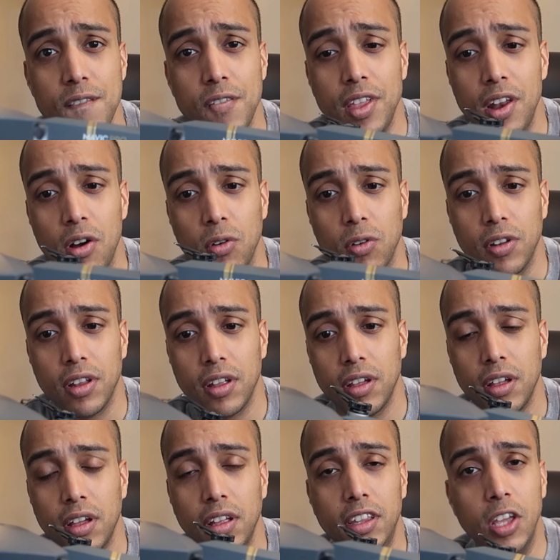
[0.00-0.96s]
You know,
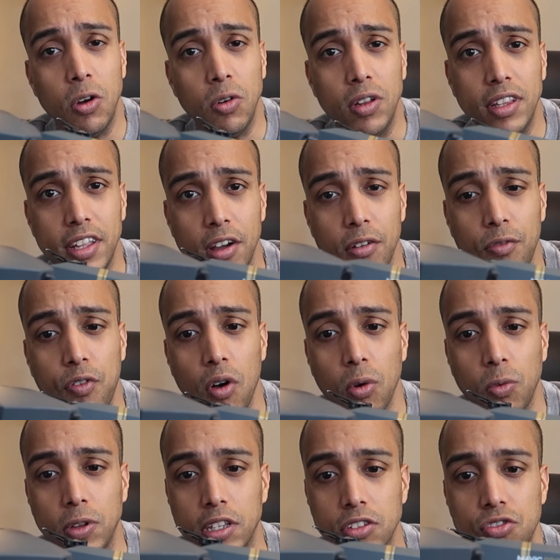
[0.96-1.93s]
the only
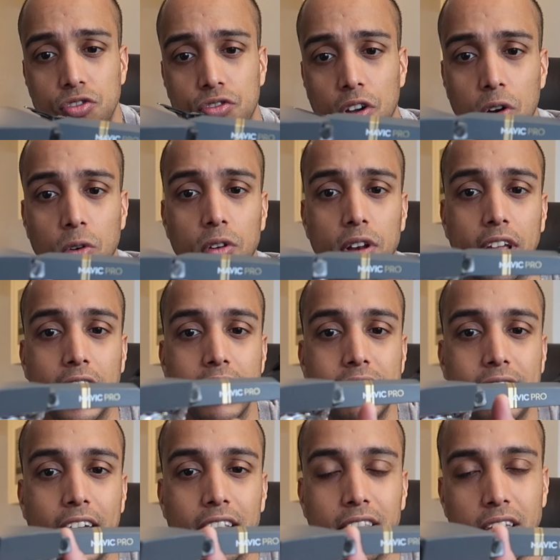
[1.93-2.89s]
downfall with this drone
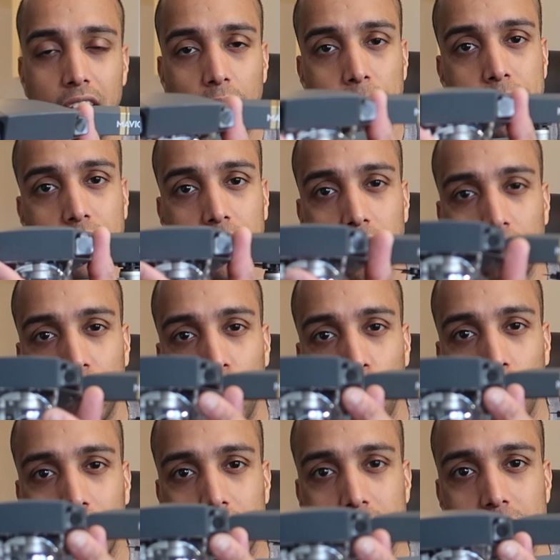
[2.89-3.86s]
is that the obstacle
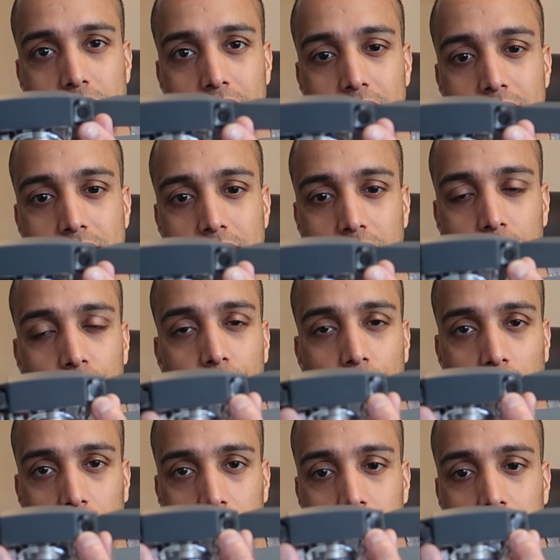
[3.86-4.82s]
avoidance is in the
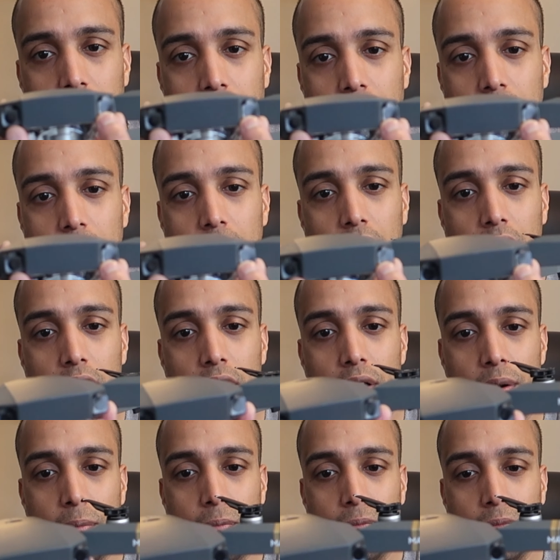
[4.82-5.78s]
front.
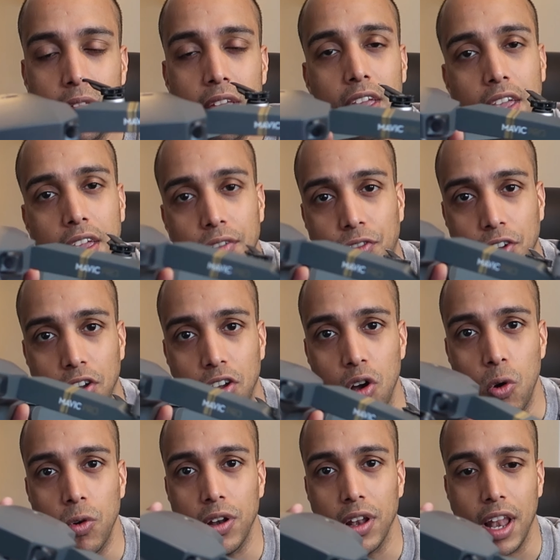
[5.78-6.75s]
If you're
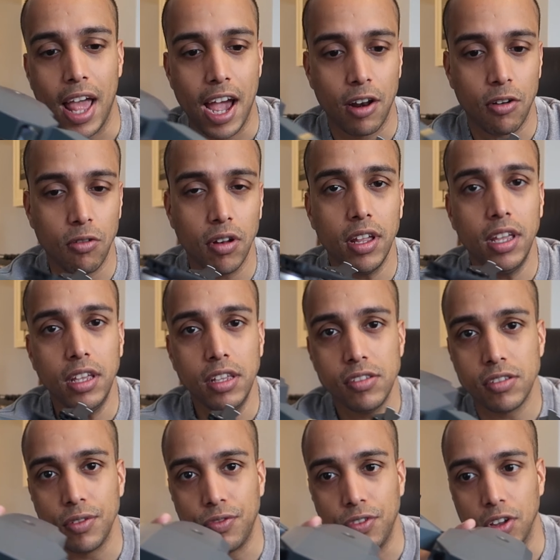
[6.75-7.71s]
going laterally,
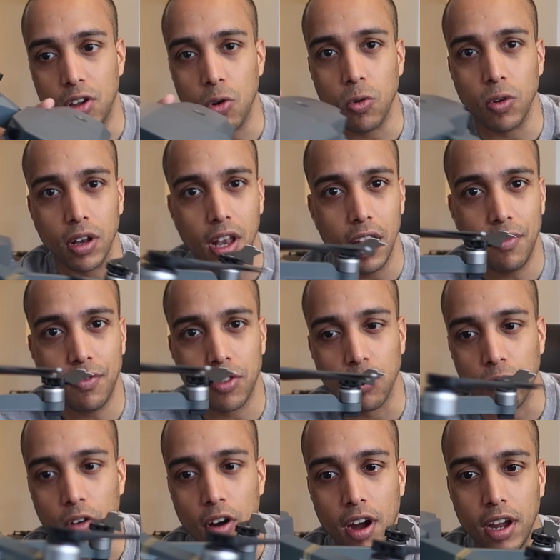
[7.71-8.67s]
so if you're going left
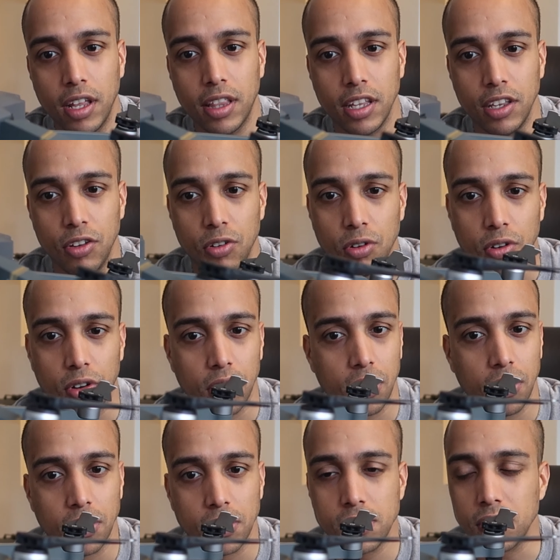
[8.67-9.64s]
to right and you're
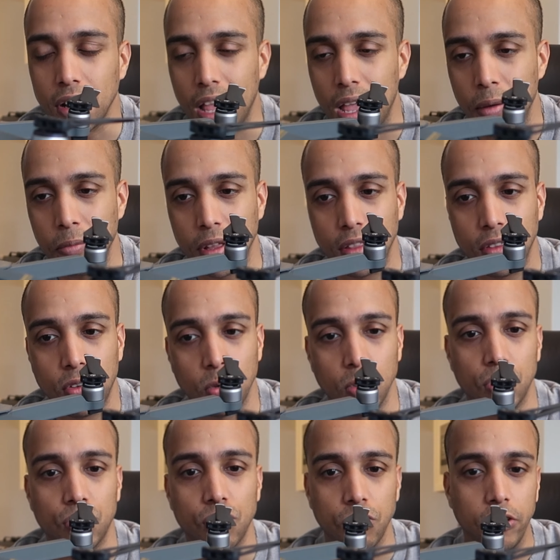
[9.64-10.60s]
gonna slam into
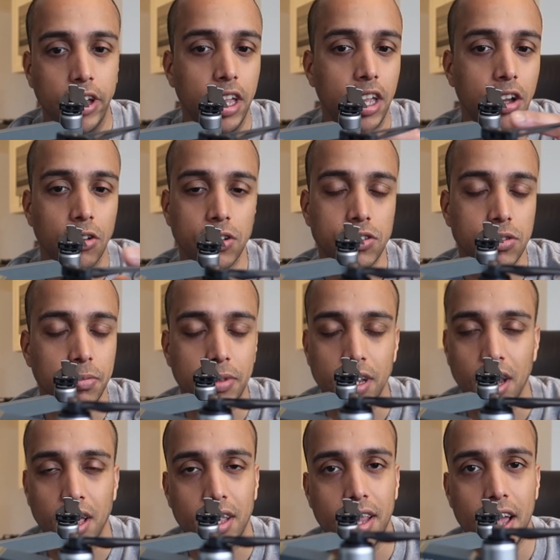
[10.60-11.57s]
a tree or
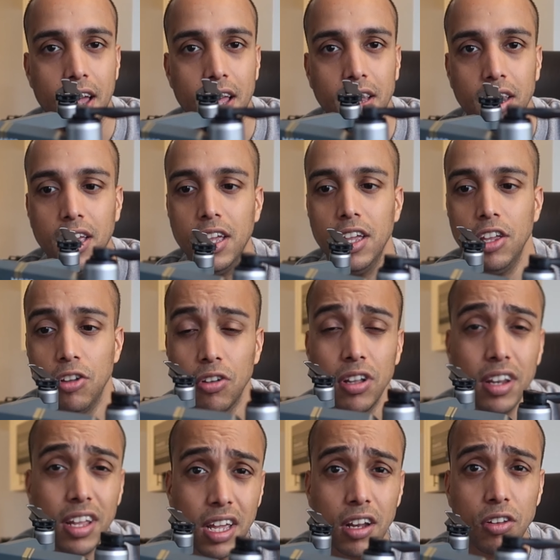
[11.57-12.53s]
something like that, you're
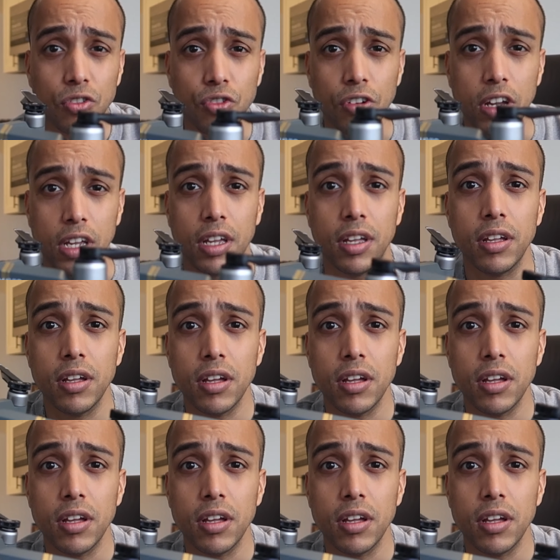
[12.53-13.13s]
gonna hit a tree.